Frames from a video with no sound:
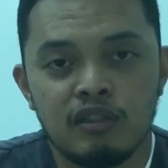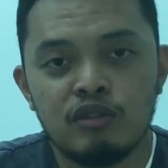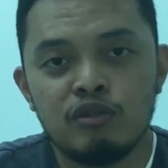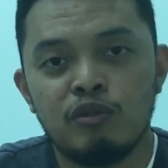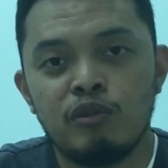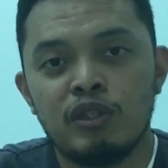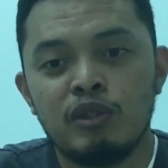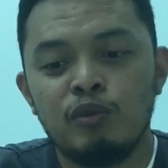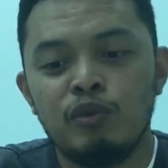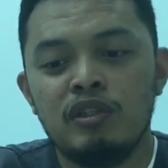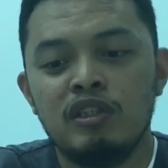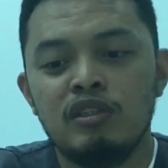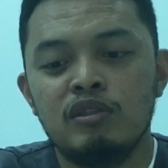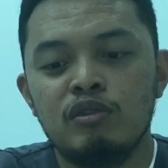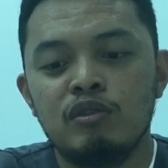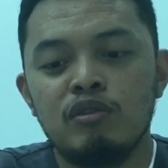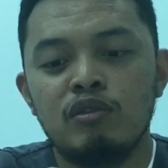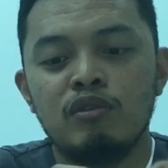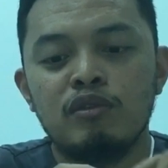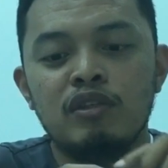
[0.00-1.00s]
So what we need
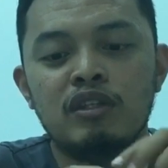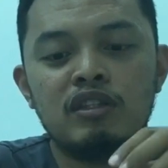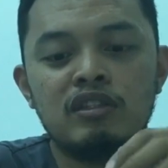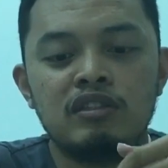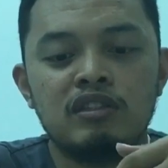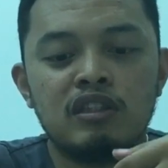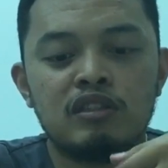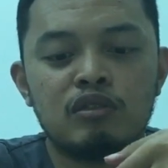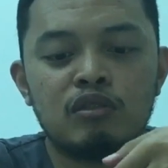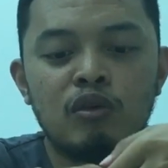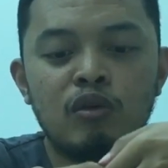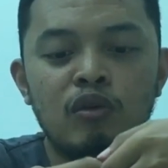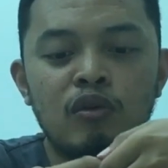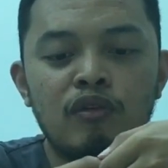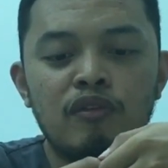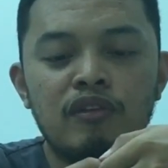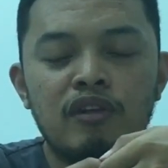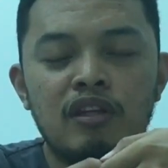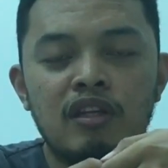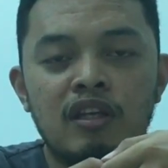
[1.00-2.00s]
to do is just
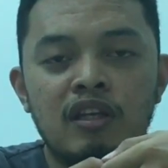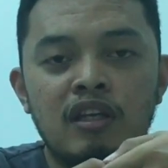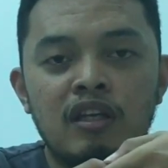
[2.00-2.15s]
hold